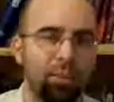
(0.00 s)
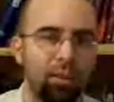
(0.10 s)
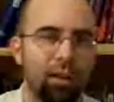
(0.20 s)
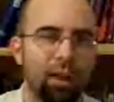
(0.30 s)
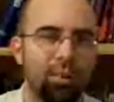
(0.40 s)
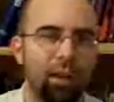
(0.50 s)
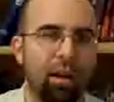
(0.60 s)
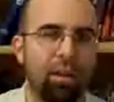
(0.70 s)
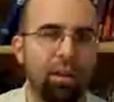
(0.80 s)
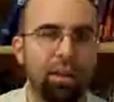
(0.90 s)
talking
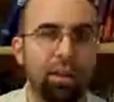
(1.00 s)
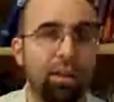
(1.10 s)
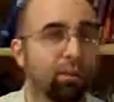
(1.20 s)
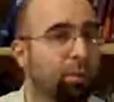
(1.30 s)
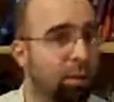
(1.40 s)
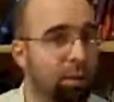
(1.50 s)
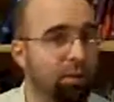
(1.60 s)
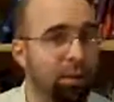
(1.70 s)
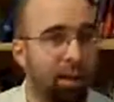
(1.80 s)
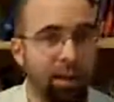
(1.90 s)
about is a
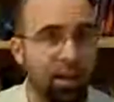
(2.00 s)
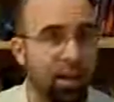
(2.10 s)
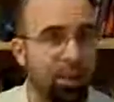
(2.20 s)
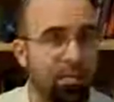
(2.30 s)
sports headline.